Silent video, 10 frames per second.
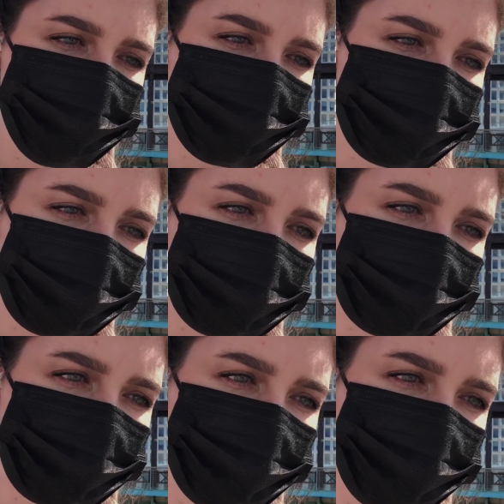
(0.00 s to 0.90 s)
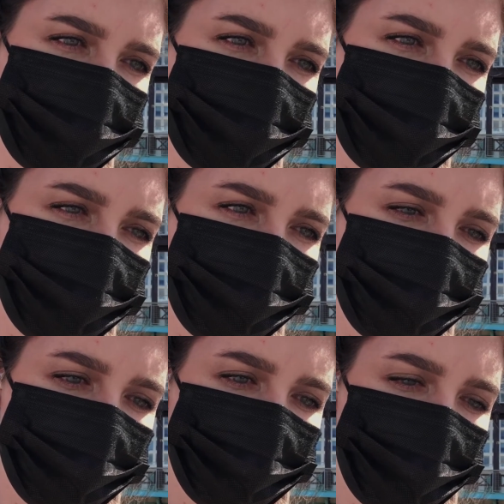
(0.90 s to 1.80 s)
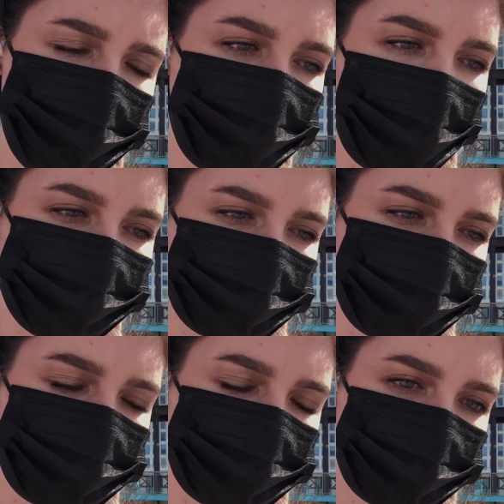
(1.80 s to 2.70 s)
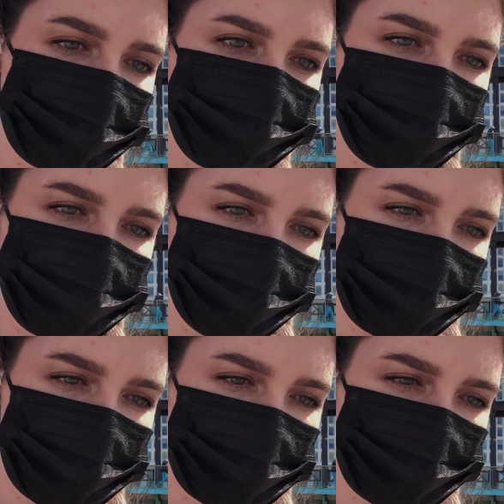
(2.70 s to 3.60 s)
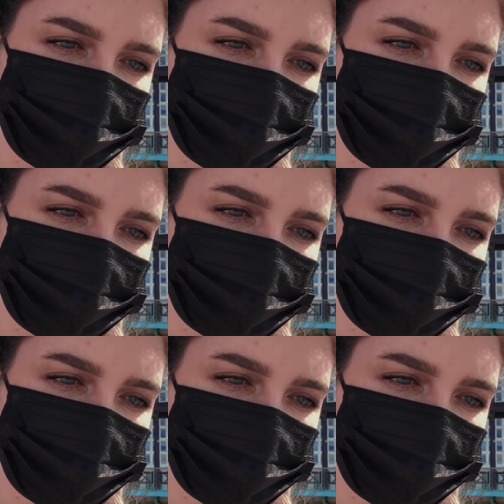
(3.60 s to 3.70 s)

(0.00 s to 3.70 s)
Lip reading: see if it has a description on